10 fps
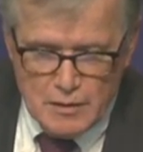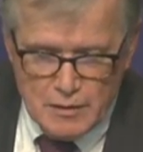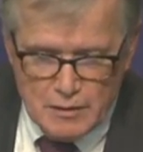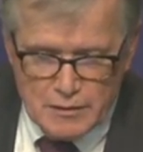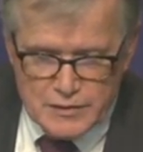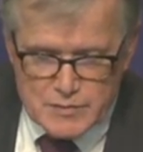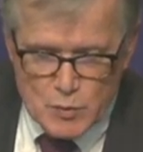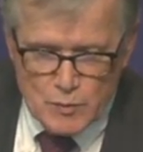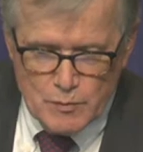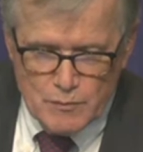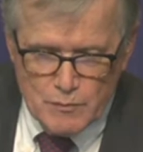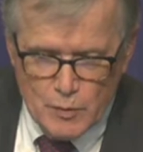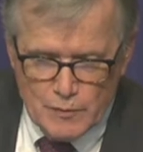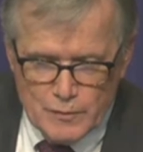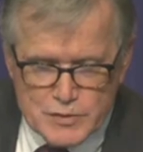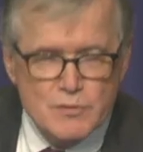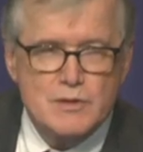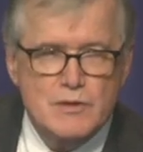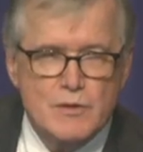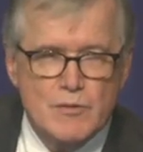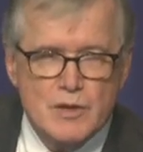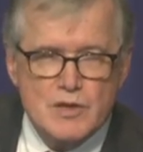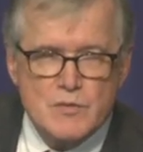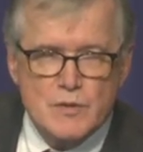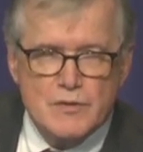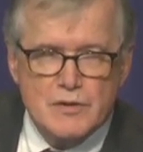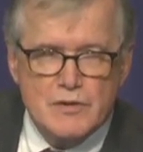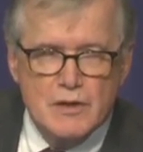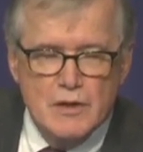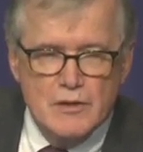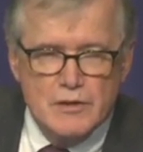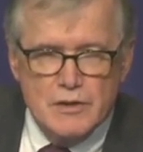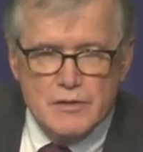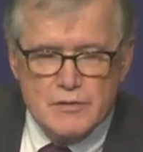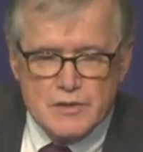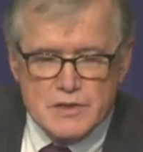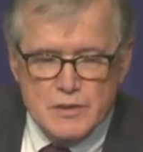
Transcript: at least more of a two-tier arrangement than others.